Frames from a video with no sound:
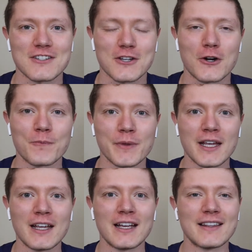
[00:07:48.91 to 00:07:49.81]
So
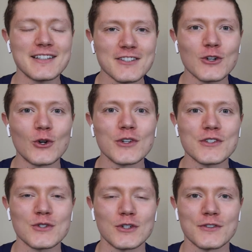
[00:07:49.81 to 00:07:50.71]
this is the
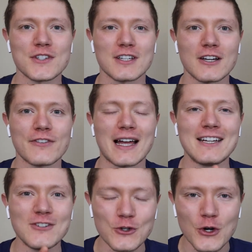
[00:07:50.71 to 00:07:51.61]
sort of stuff I
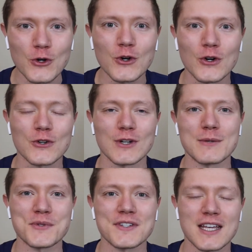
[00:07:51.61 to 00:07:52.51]
know Gordon
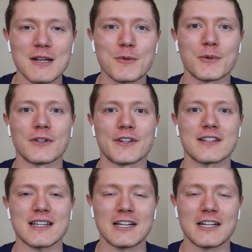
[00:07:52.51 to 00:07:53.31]
Ramsay's capable of this.